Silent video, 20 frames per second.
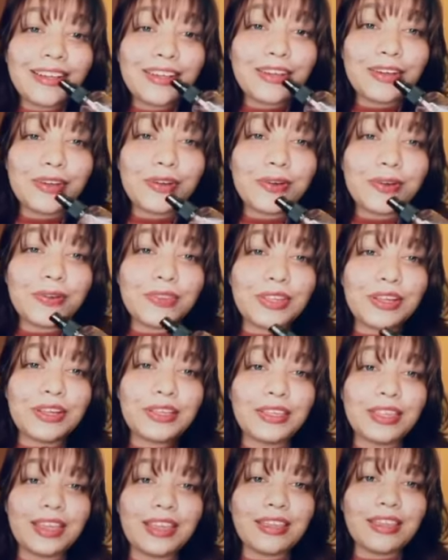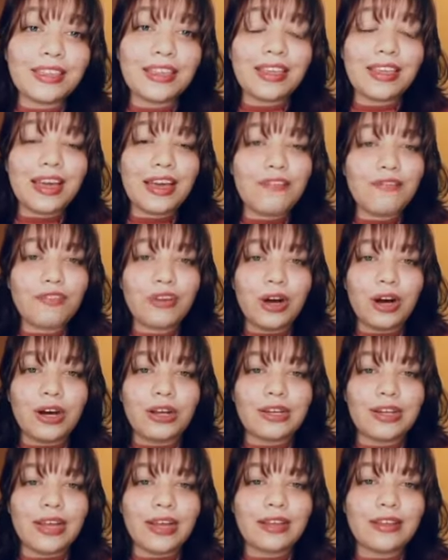You know, they have
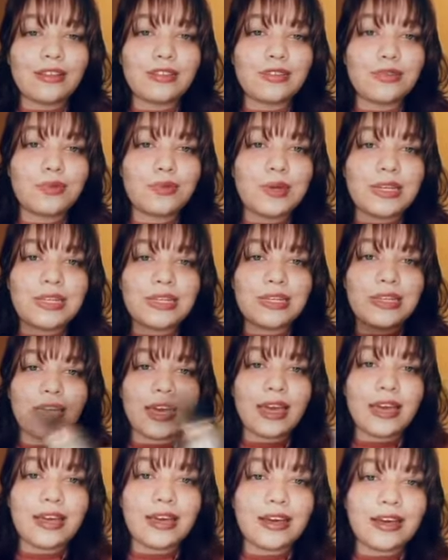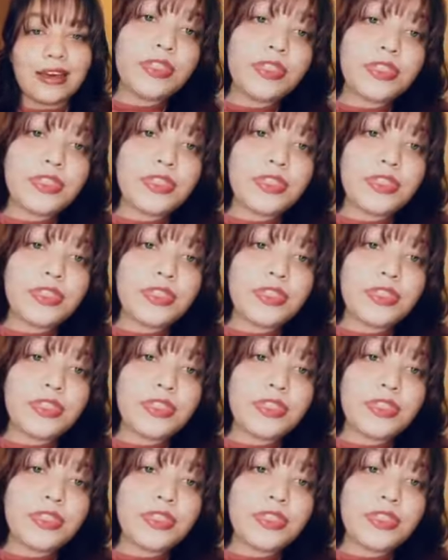got like sweet cake.